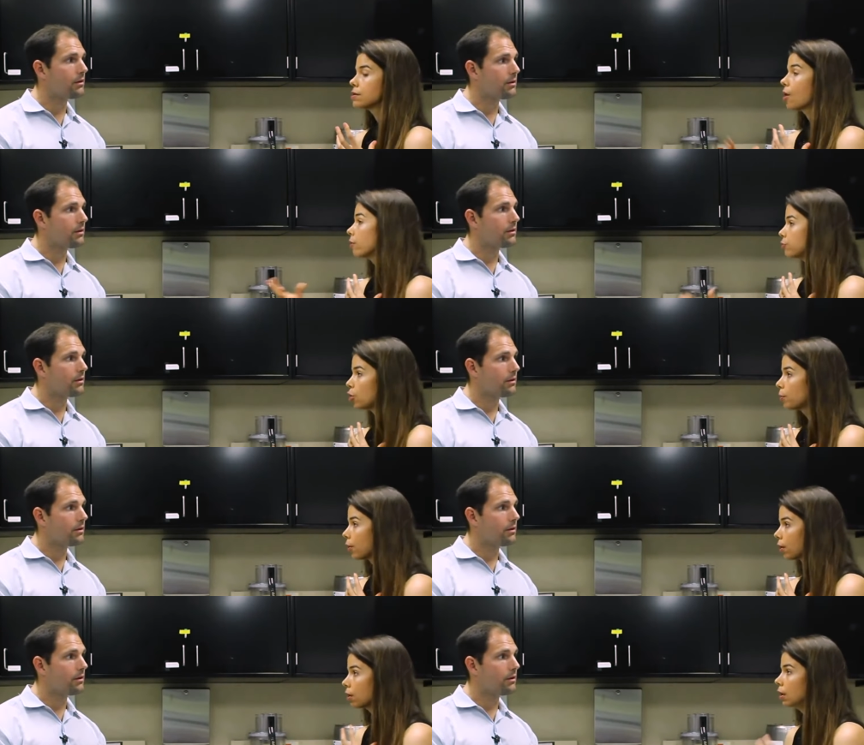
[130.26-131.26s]
Speaker 1: a solid
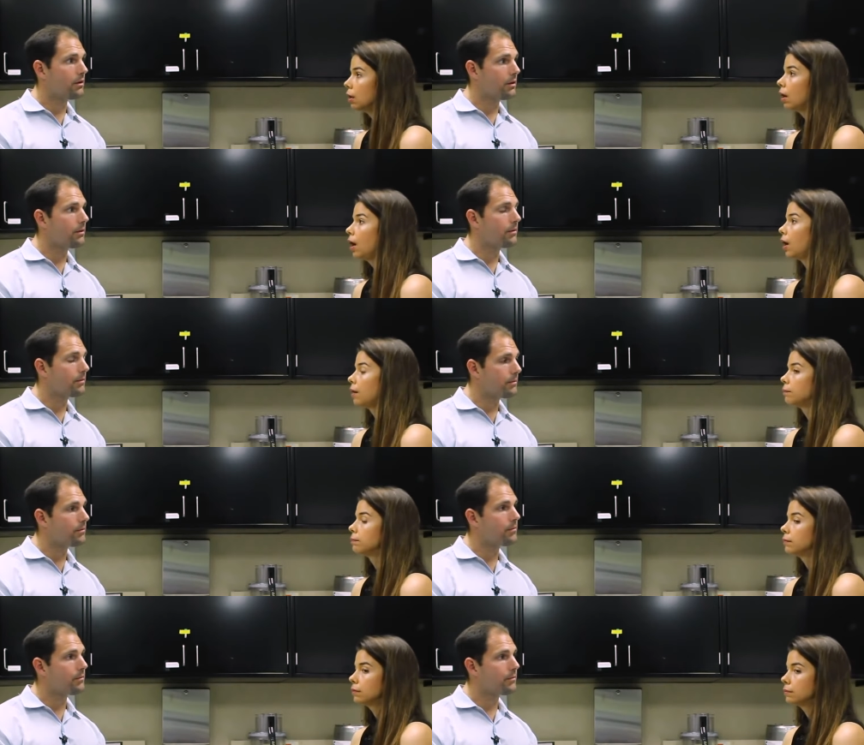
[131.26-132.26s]
tumor yeah.
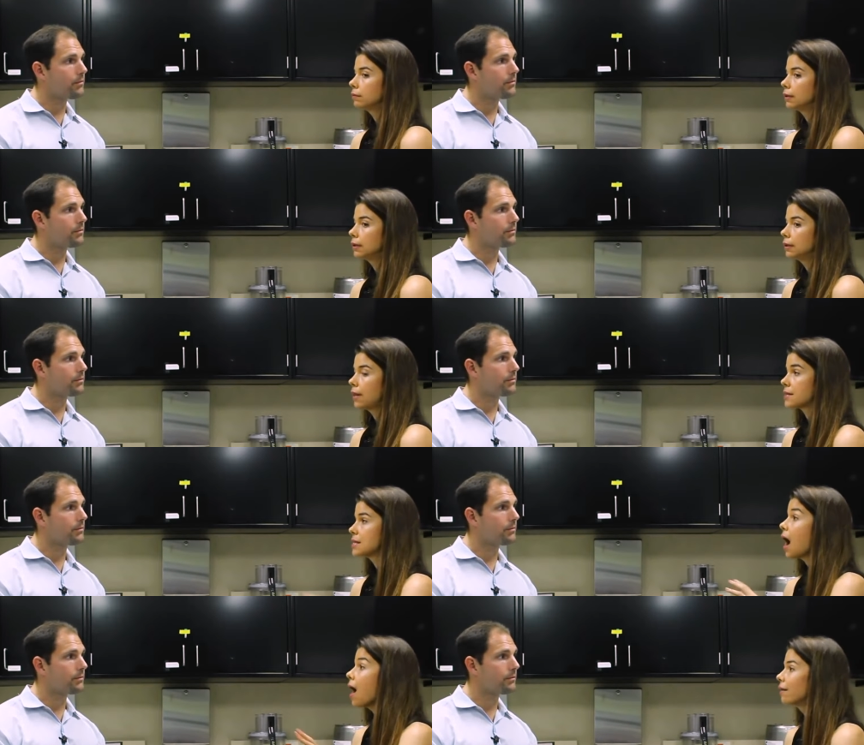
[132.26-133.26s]
um,
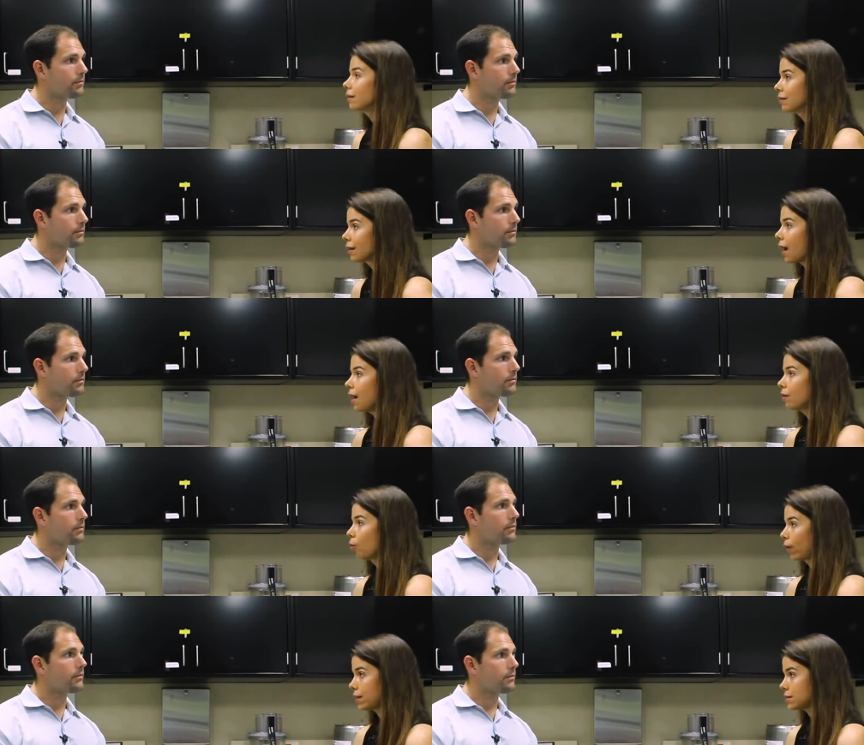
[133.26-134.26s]
that's not gut
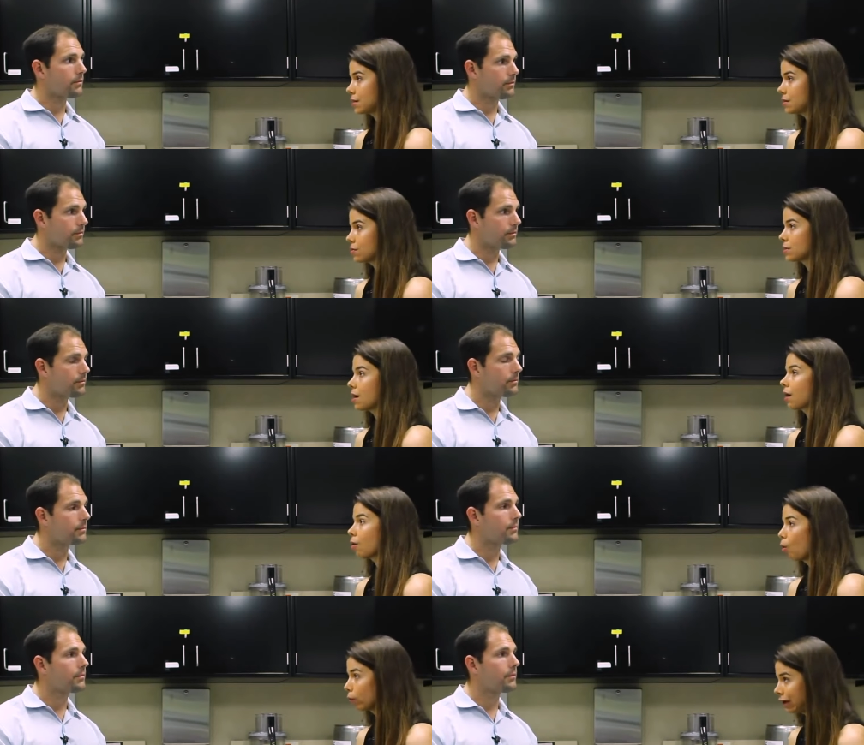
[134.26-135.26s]
oriented, so it's
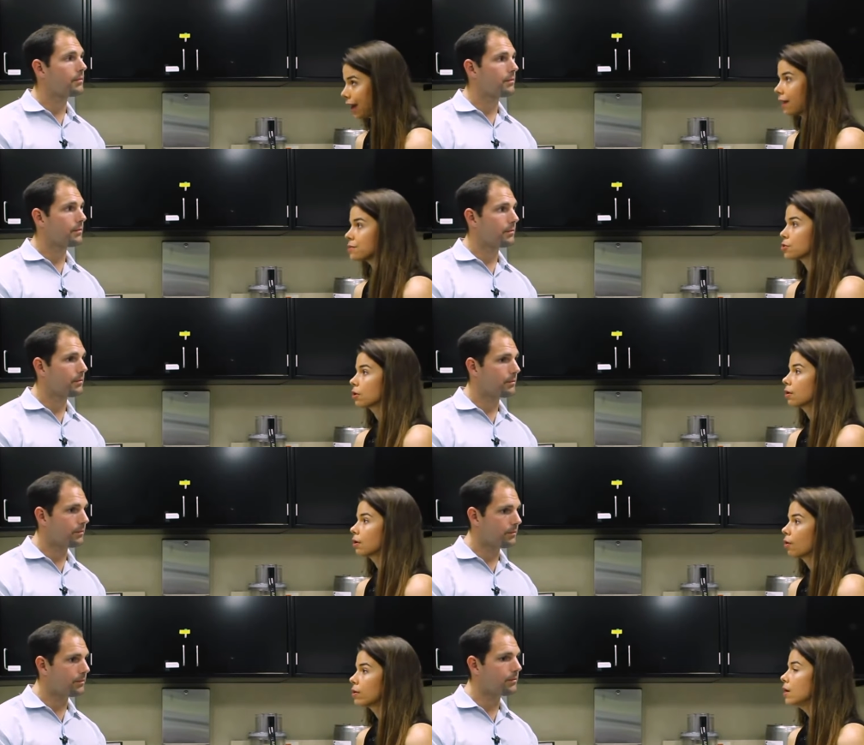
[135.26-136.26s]
not colon cancer.
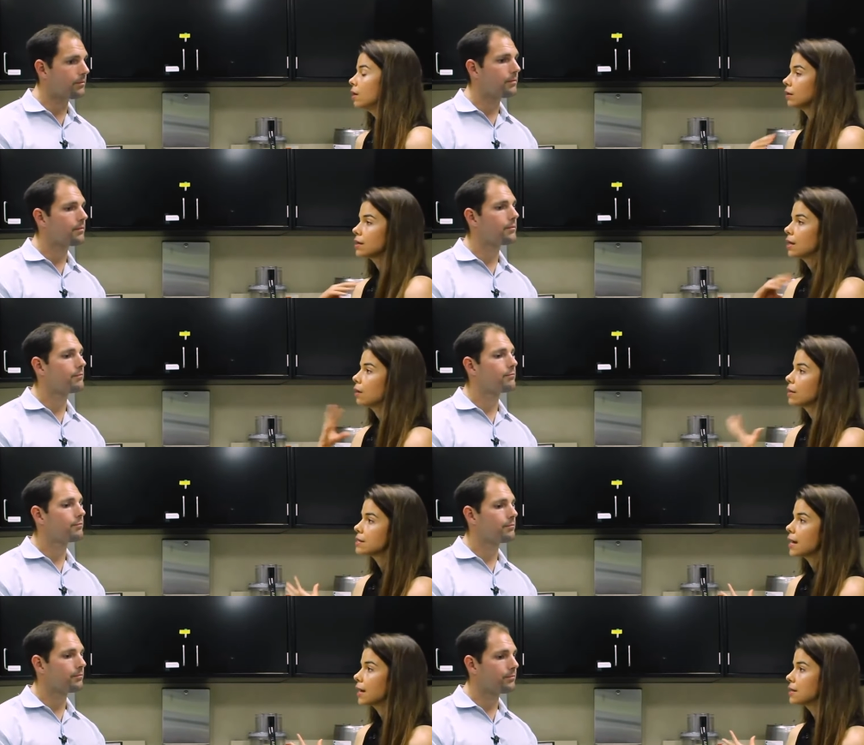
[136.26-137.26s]
Mm-hmm. Or, you know,
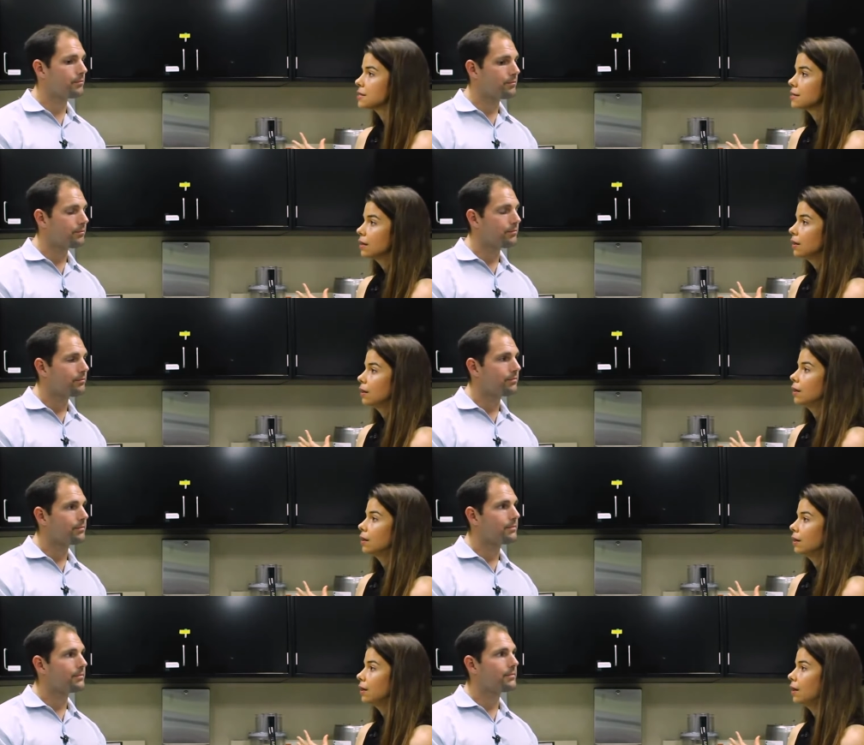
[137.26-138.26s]
let's say it's
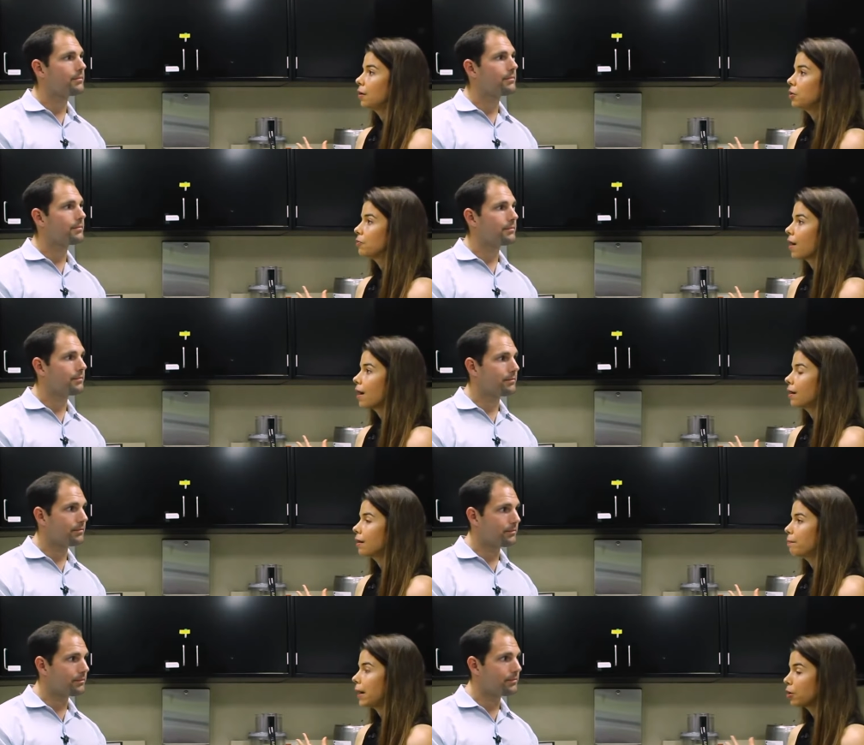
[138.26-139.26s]
you know you've
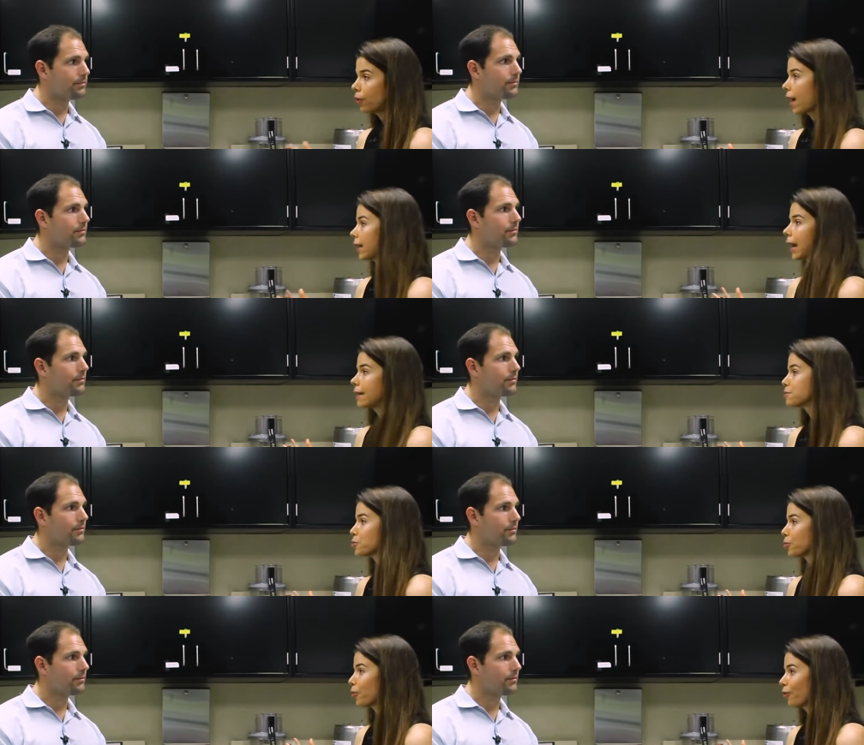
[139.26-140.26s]
got a pancreatic
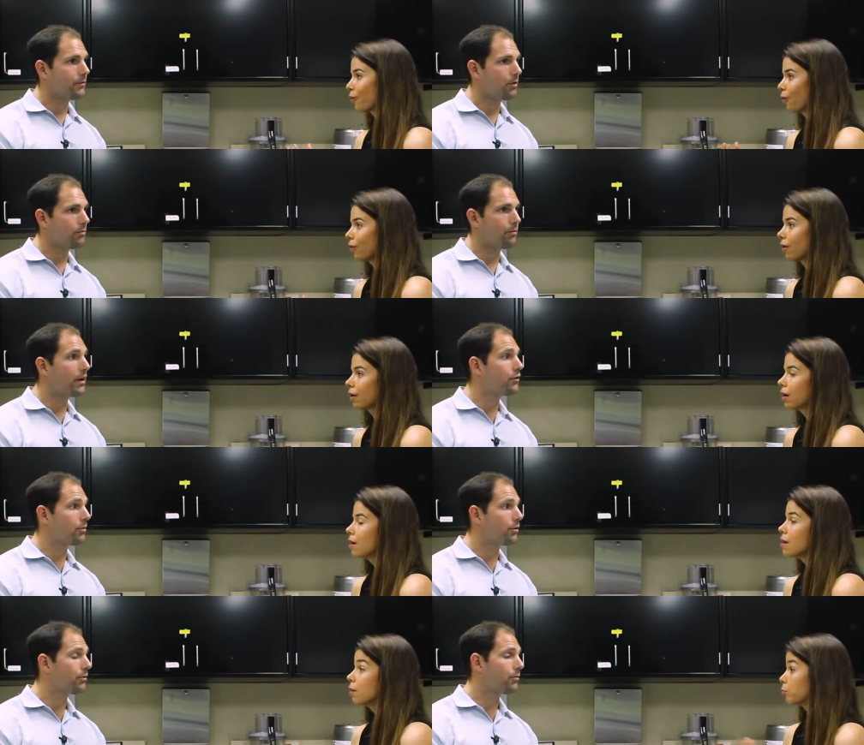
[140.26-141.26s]
cancer or brain
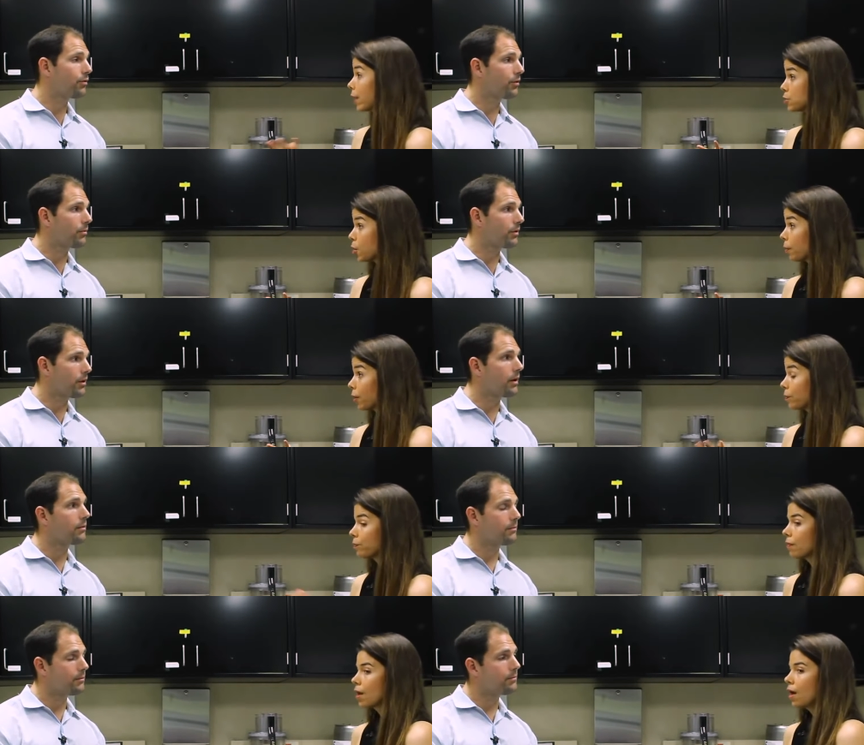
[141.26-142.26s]
tumor, brain tumor. Yeah.
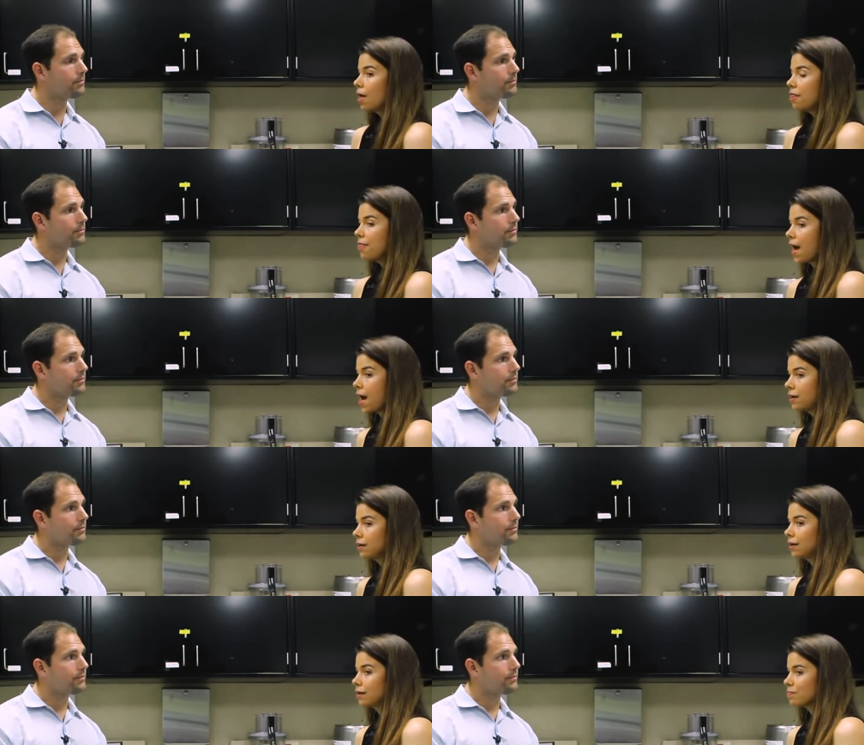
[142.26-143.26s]
Mm-hmm.
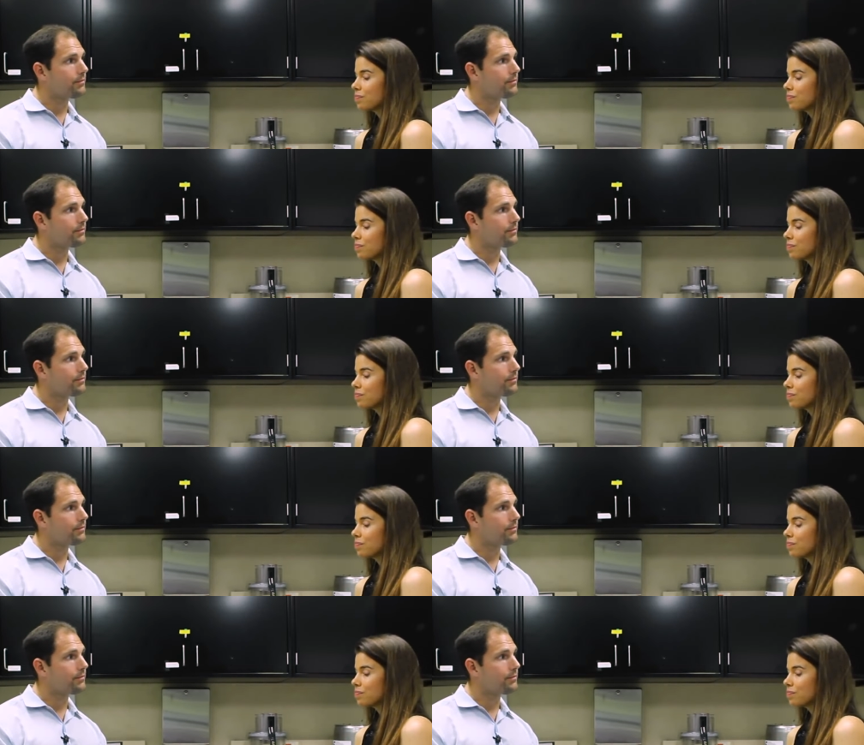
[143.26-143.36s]
Then